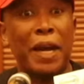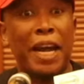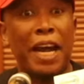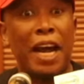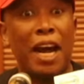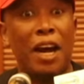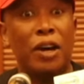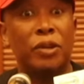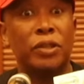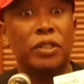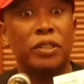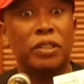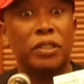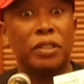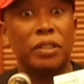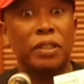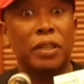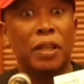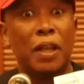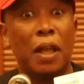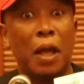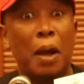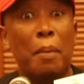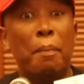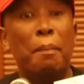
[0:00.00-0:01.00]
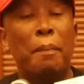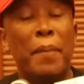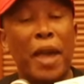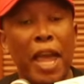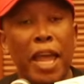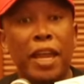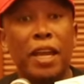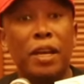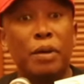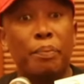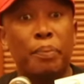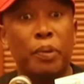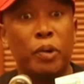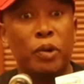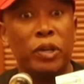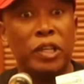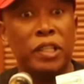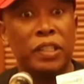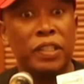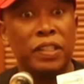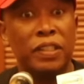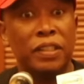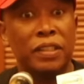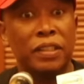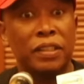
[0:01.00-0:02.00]
my house, male
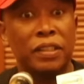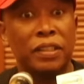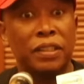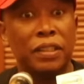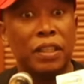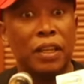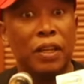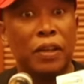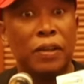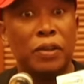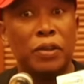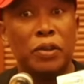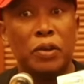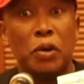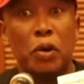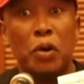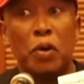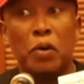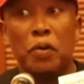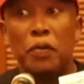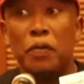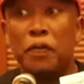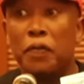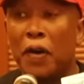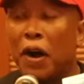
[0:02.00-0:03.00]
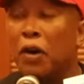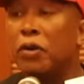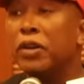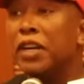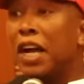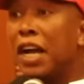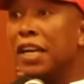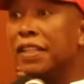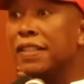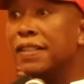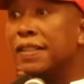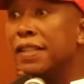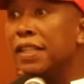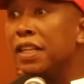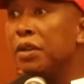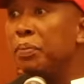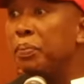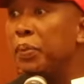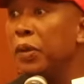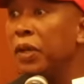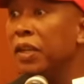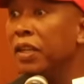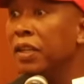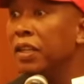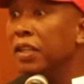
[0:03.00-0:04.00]
police, found us
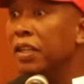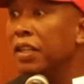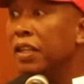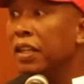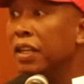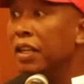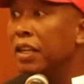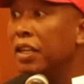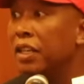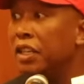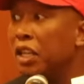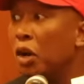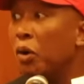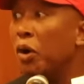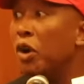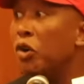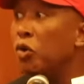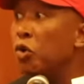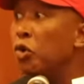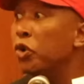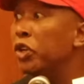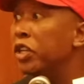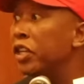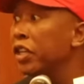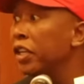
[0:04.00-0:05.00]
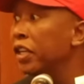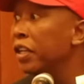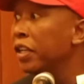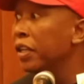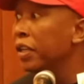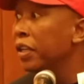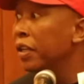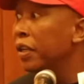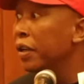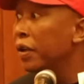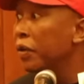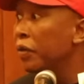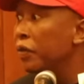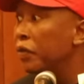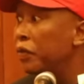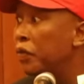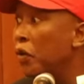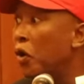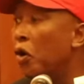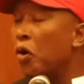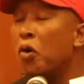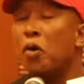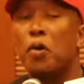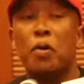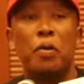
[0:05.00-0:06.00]
sleeping. They were looking
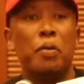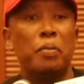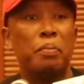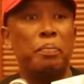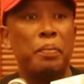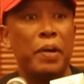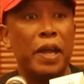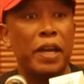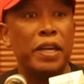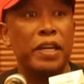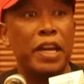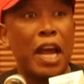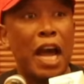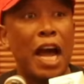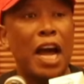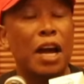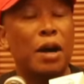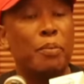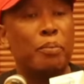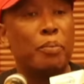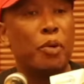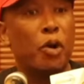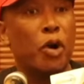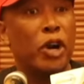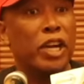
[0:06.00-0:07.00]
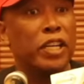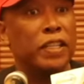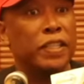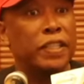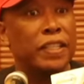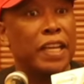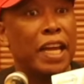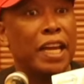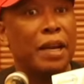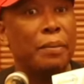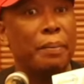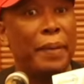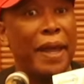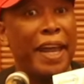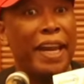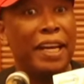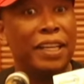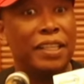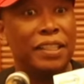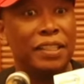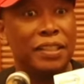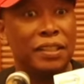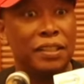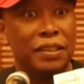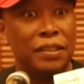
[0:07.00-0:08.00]
for young boys and
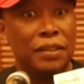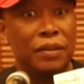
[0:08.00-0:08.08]
men.